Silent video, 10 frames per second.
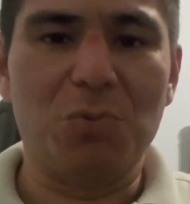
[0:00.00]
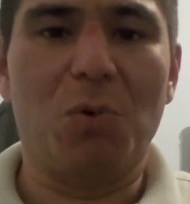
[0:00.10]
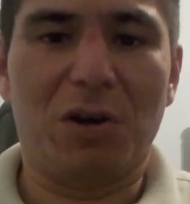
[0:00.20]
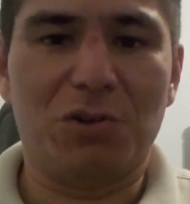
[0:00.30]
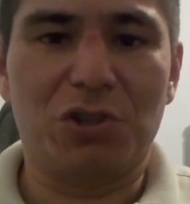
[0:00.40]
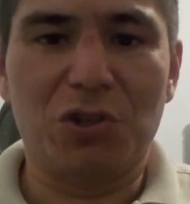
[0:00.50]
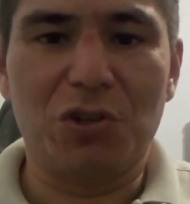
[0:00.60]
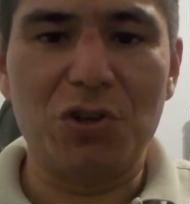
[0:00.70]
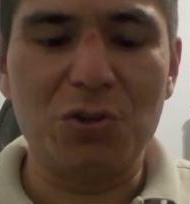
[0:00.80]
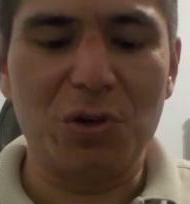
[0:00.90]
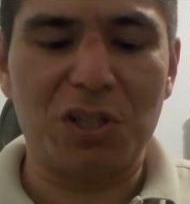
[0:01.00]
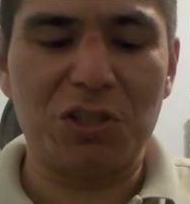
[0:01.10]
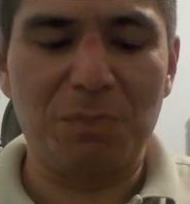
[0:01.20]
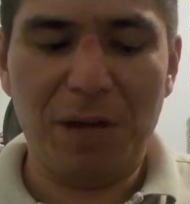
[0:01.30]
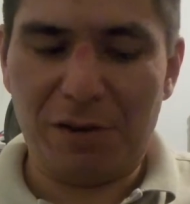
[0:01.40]
What else could you
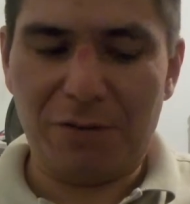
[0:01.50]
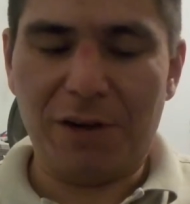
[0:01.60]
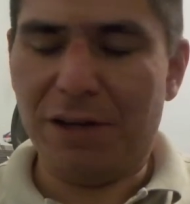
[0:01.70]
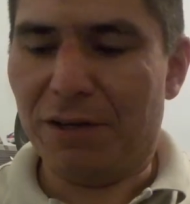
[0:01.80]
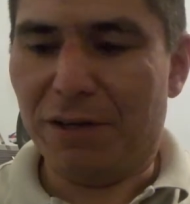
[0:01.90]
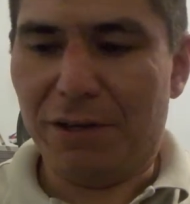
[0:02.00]
expect, right?